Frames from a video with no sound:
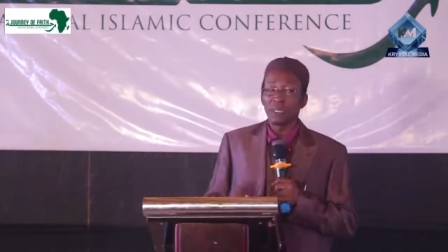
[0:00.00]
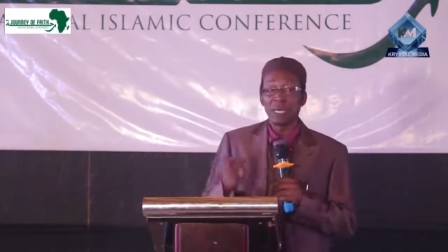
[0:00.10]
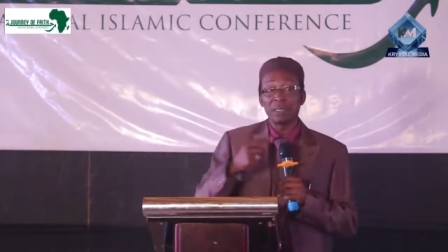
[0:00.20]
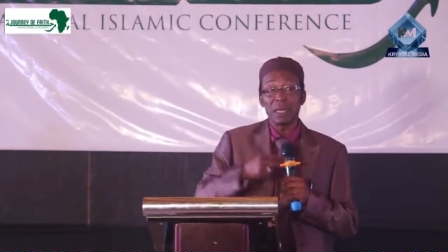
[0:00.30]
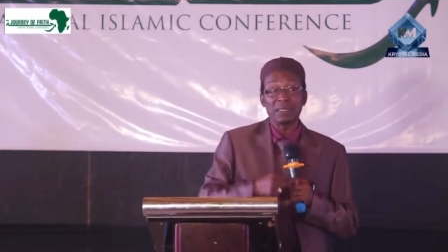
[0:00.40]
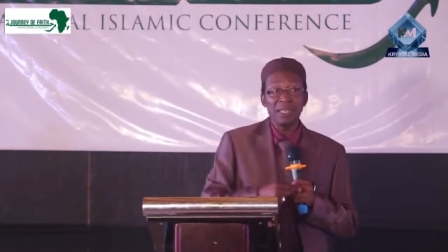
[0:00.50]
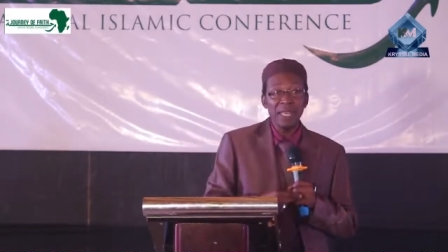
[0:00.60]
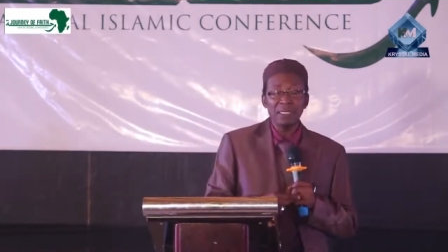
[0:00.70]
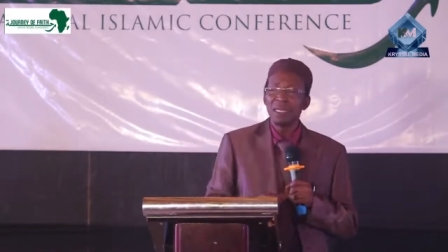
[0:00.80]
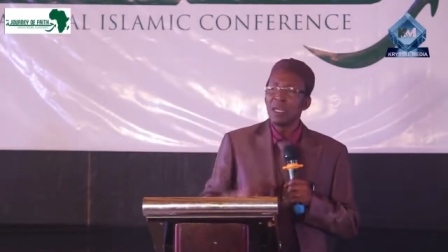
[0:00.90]
Then Allah
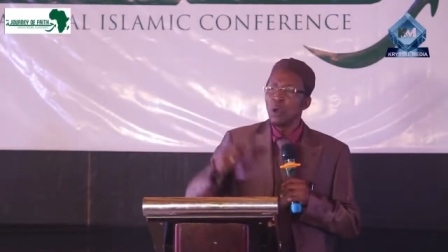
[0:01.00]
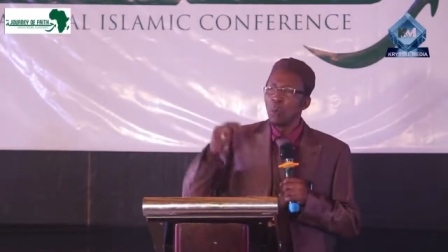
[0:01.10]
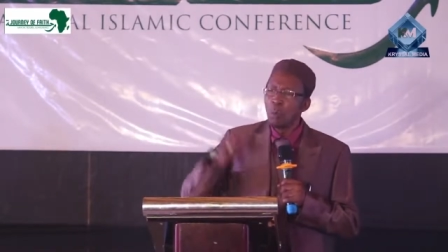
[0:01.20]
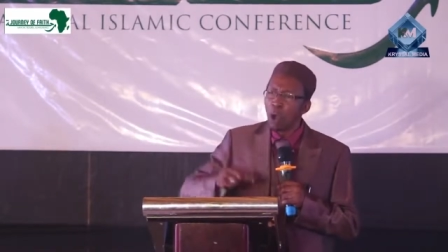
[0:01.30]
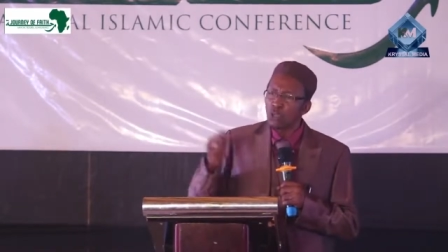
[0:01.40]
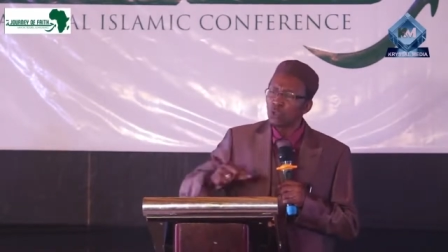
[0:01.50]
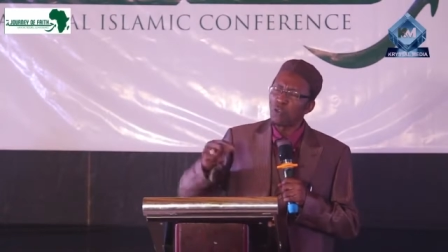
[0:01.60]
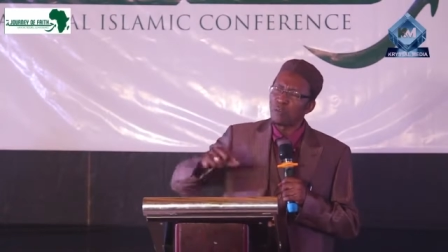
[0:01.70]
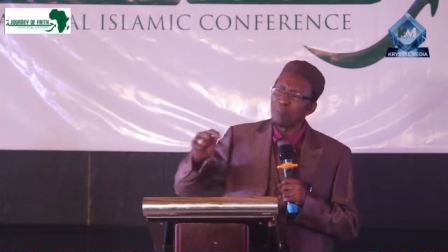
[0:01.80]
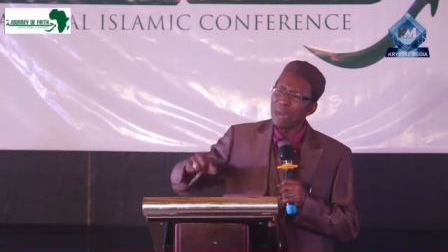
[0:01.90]
said, most
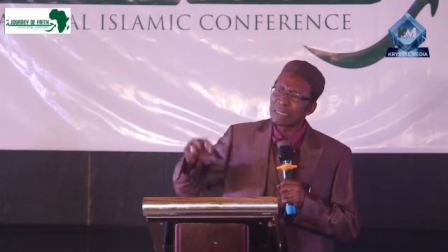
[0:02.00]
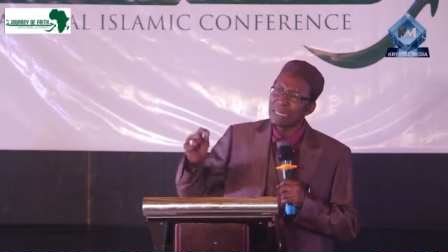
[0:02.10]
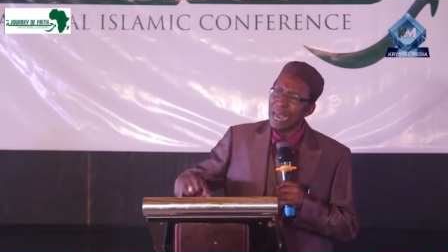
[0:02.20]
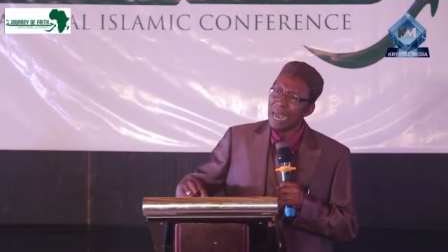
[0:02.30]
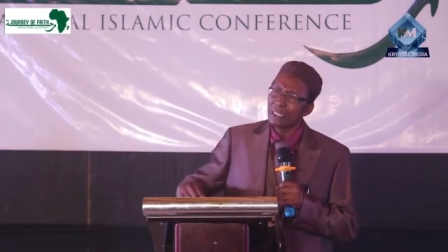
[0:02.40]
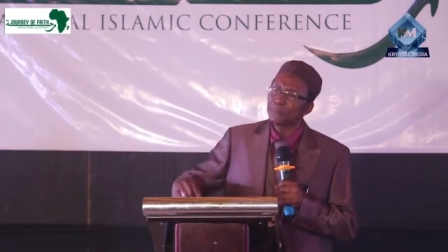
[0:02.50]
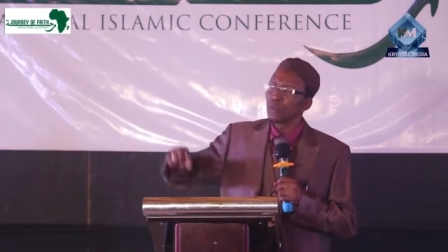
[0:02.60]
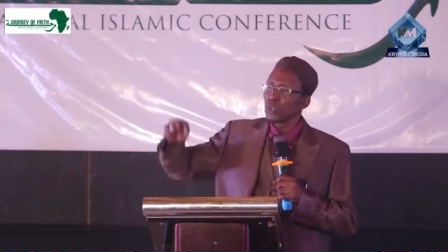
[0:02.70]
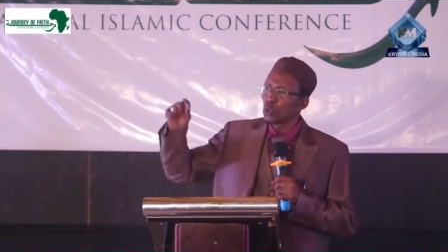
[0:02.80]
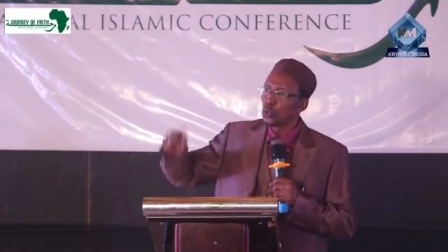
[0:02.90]
of mankind
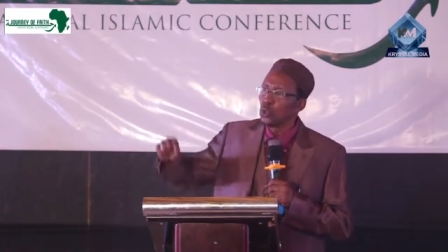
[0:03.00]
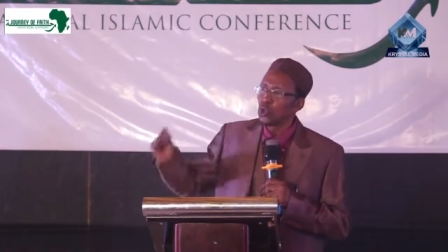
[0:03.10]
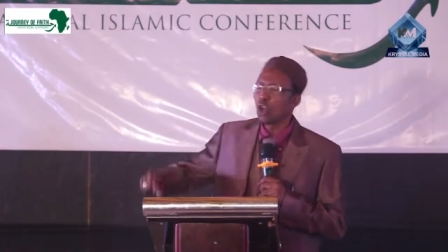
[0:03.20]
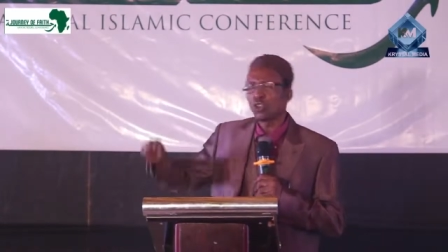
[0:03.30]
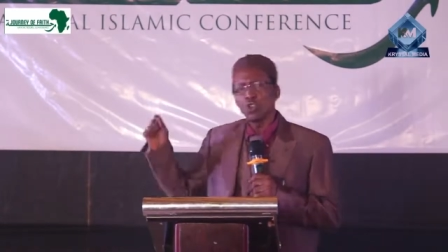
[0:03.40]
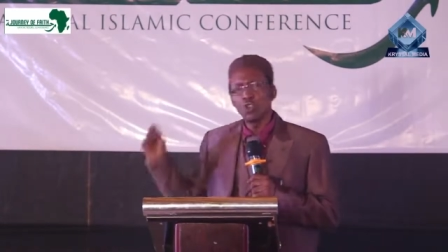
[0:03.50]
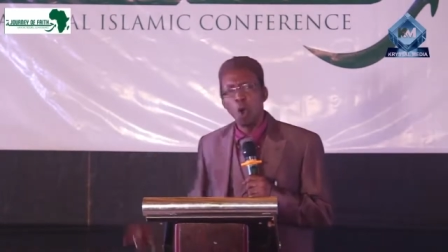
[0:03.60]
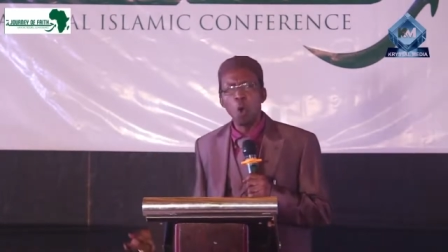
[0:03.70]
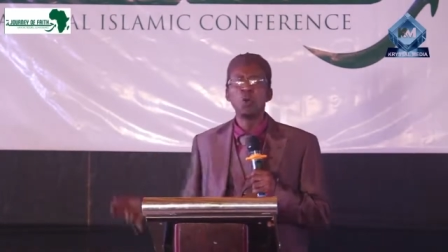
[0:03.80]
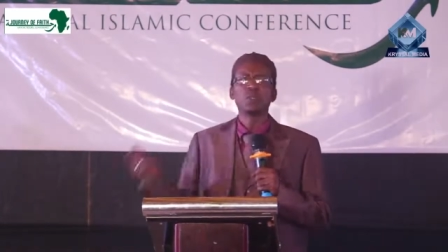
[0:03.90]
do not
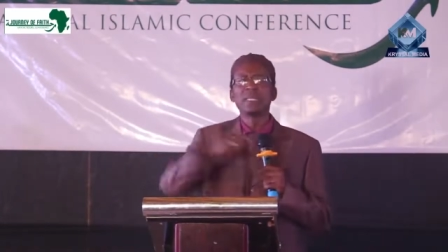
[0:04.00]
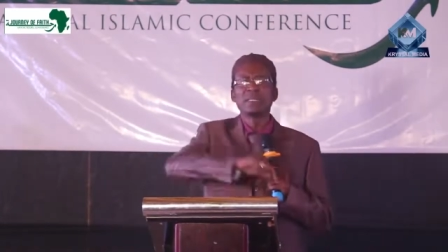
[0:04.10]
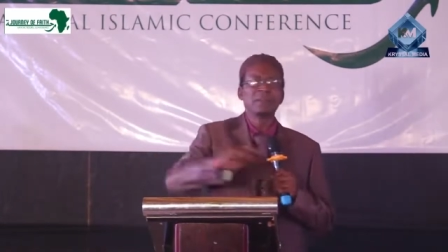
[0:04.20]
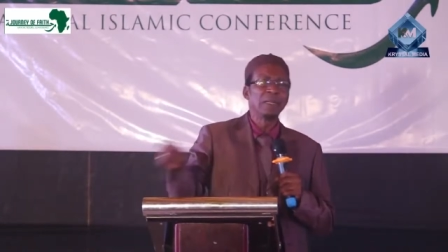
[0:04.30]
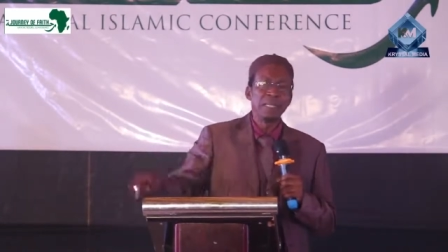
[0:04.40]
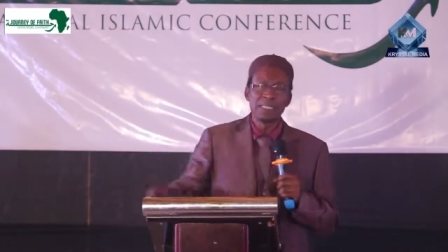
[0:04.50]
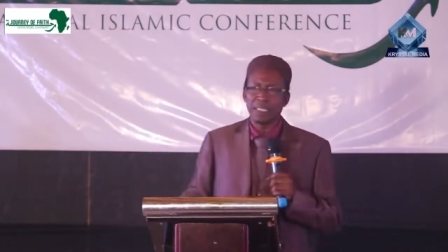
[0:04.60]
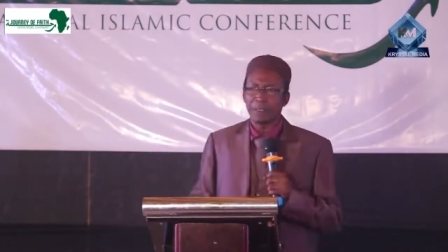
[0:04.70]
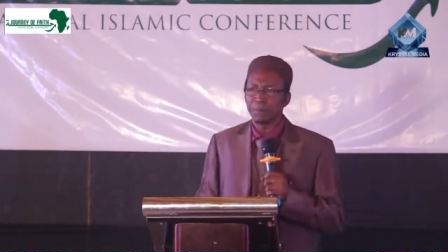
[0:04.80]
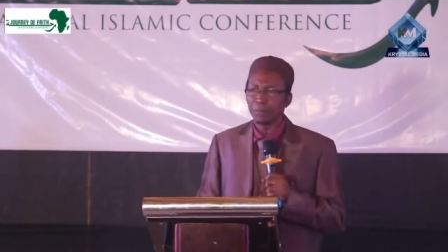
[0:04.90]
know this religion.